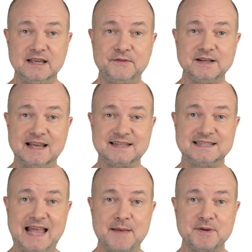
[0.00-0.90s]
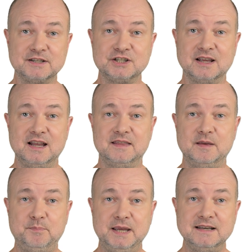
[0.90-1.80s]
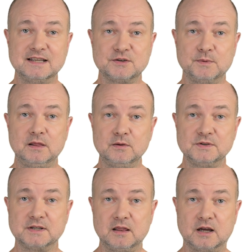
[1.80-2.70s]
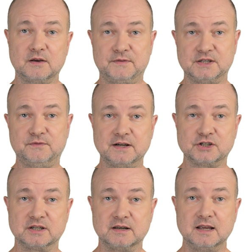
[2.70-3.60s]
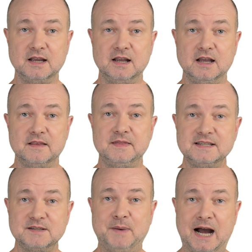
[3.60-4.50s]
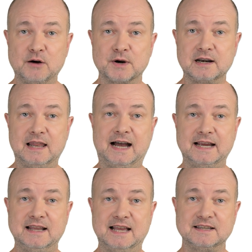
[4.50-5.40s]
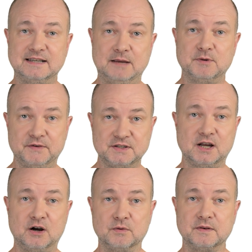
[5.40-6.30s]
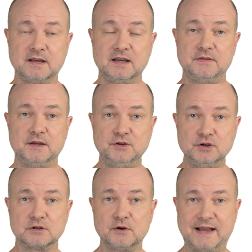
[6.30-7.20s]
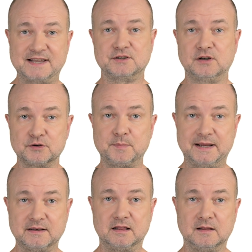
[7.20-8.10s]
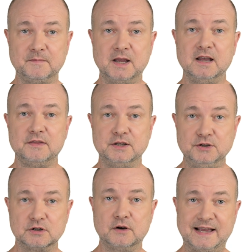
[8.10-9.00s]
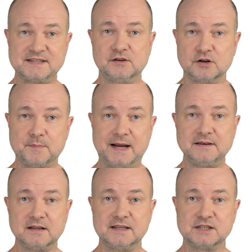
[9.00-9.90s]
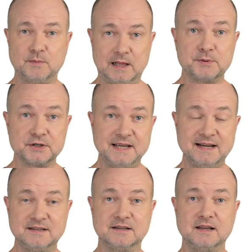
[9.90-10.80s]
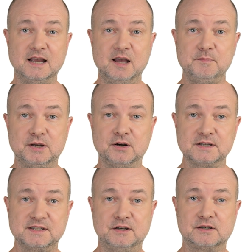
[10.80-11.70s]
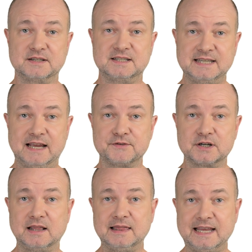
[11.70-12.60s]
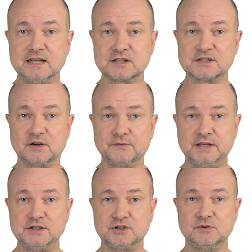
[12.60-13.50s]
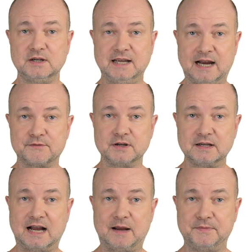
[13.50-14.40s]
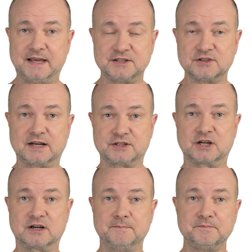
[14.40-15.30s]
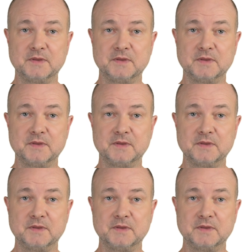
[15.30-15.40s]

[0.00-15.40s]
if it gets damaged, the penis will lose a lot of its function. This power line has a name of its own, the neurovascular bundle. The neurovascular bundle is well protected because there are several layers of tissue covering up that structure.